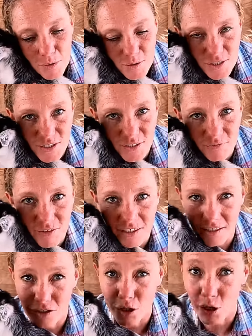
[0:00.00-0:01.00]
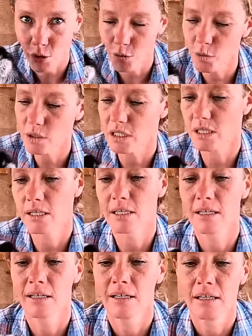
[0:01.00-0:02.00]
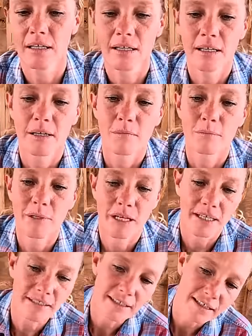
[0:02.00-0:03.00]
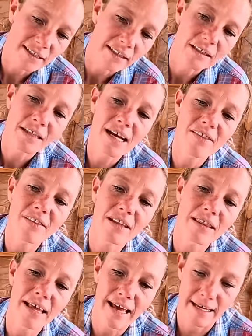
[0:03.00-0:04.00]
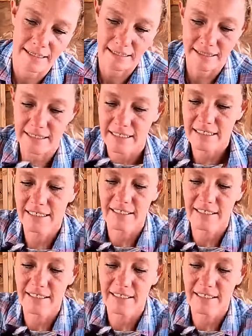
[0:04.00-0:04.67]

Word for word: portion of his coat, but nonetheless.